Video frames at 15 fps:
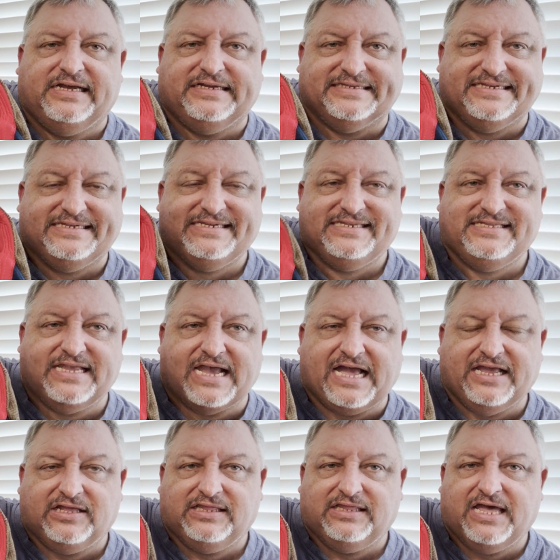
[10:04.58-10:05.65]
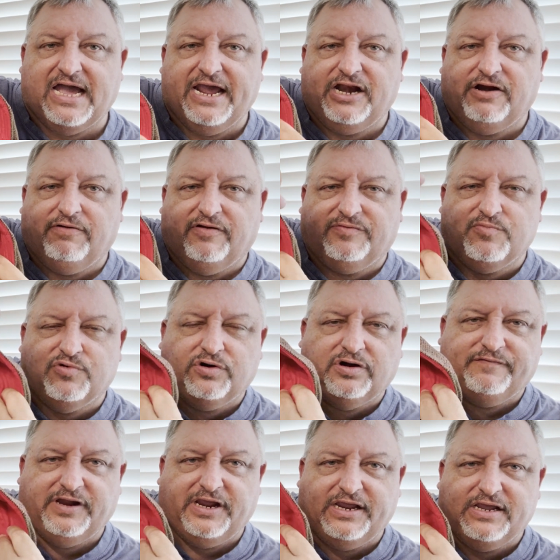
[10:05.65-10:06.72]
style liner. It's more
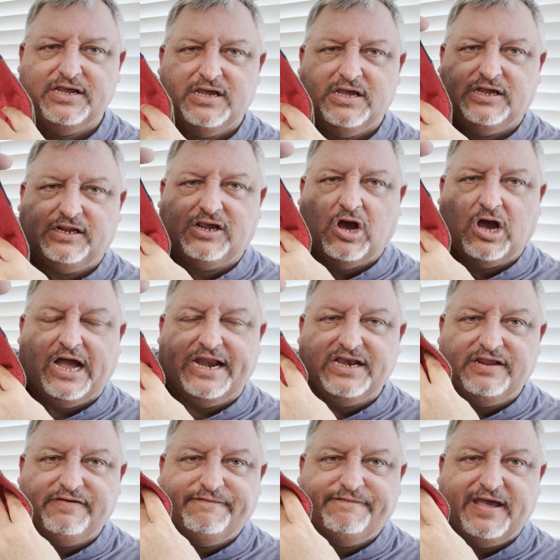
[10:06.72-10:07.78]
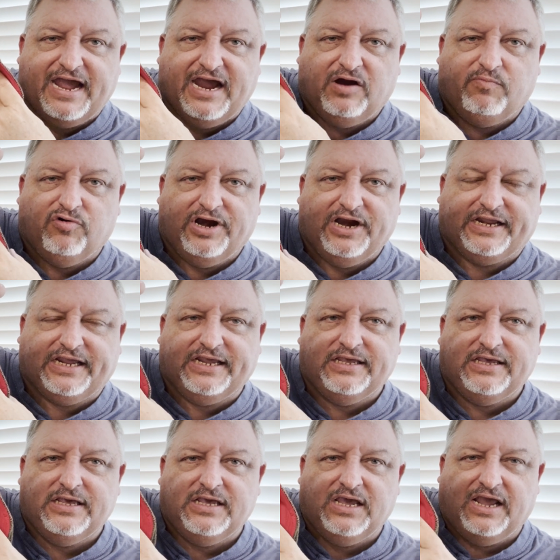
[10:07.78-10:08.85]
of a cottony fabric.
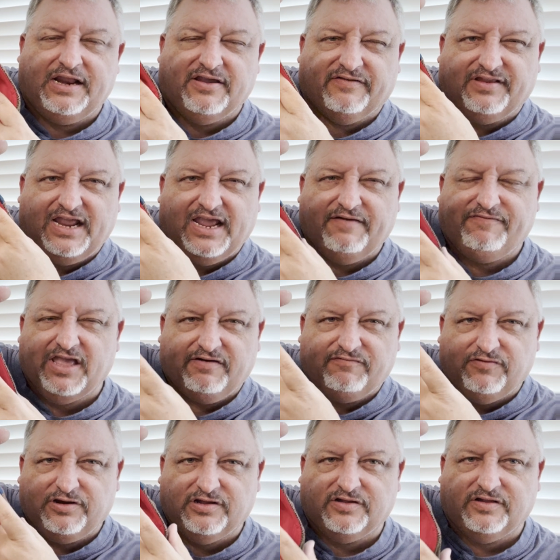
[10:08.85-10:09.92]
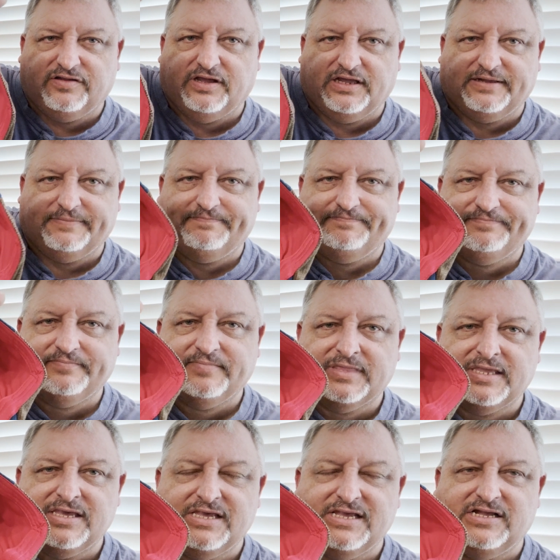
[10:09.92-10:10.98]
It doesn't have that real
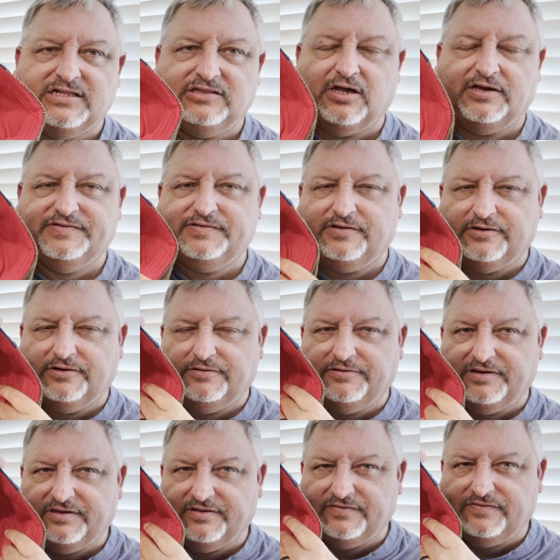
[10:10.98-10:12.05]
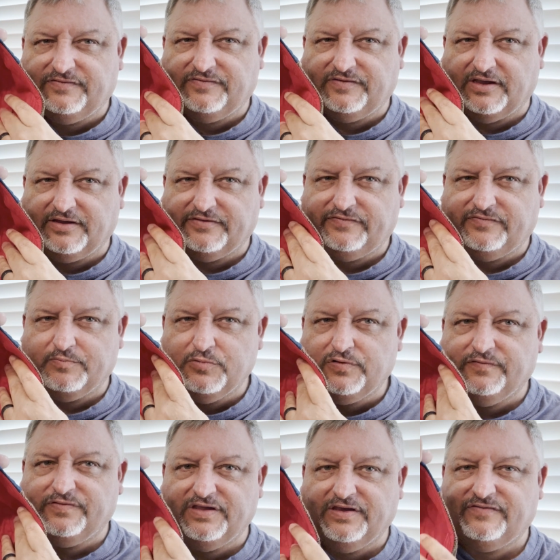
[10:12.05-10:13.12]
luster and
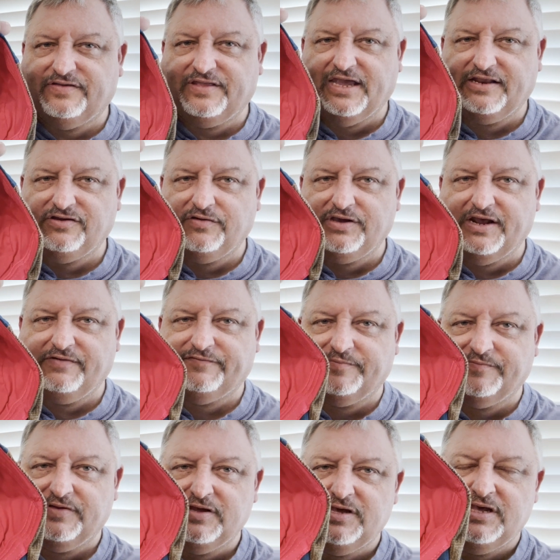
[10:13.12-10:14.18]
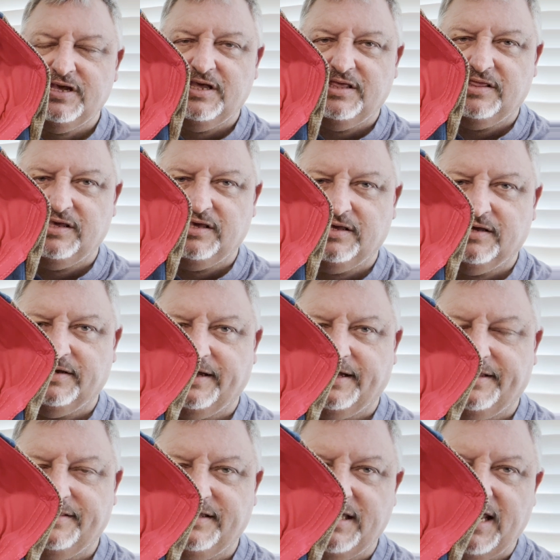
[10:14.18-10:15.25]
smoothness that you get from
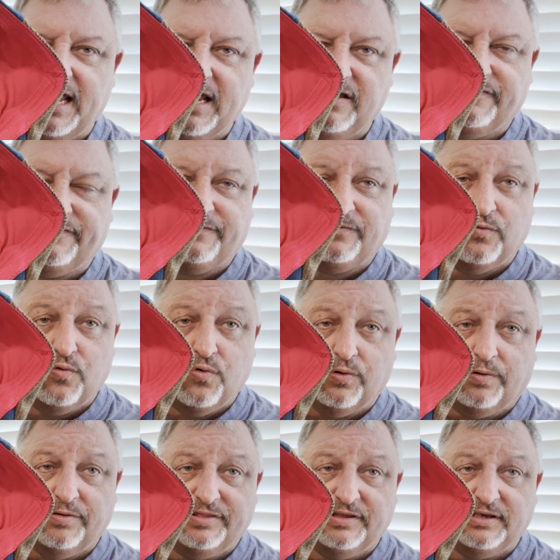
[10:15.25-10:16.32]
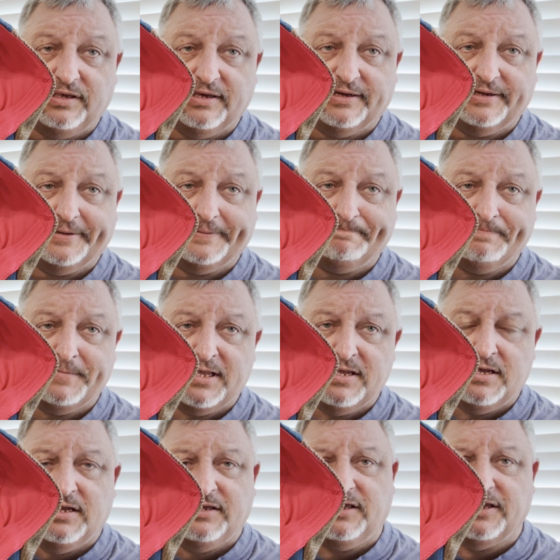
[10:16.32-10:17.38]
the Ace or the
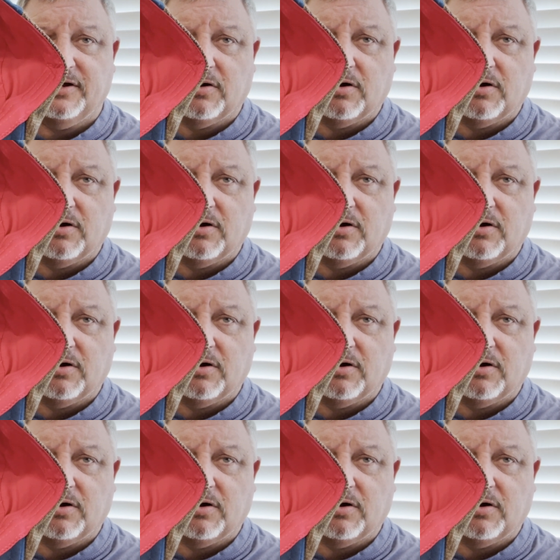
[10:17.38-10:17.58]
King of